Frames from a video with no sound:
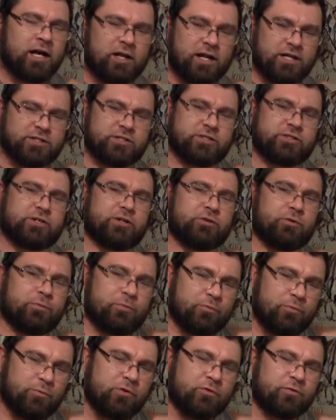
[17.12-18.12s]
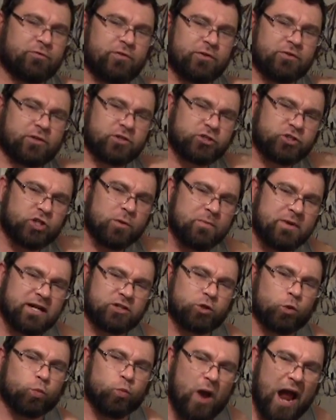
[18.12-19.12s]
Cleanse your street, remove the filth,
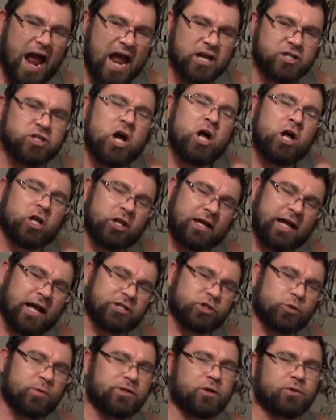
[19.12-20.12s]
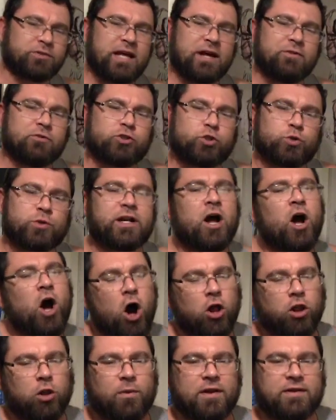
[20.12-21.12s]
exterminate the rash. Look out your window, down the street,
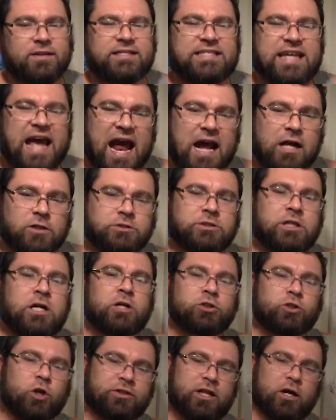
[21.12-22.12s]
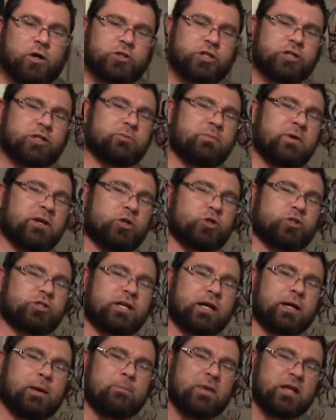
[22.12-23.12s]
all around the town. Don't that shit make you
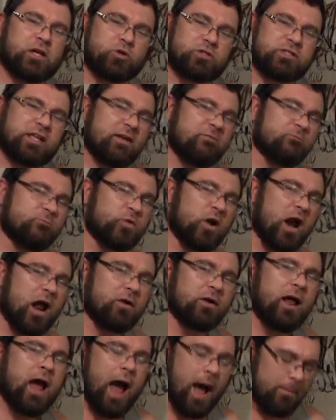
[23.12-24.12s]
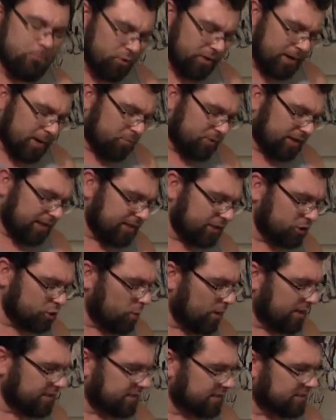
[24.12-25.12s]
sick, make you sad and frown? I bring a plan, a
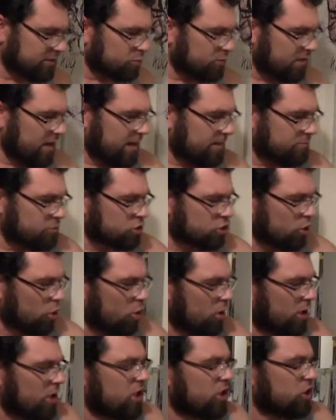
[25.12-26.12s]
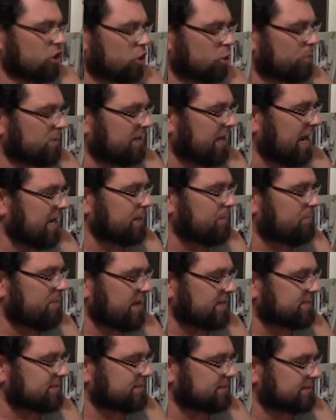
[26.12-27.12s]
new idea on this one, I am sure. Humankind of
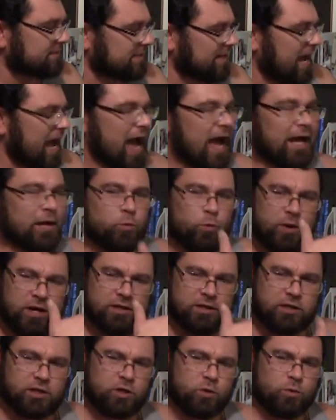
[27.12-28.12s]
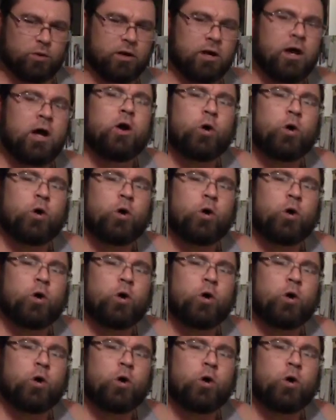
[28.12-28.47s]
pestilence, and I, we the cure.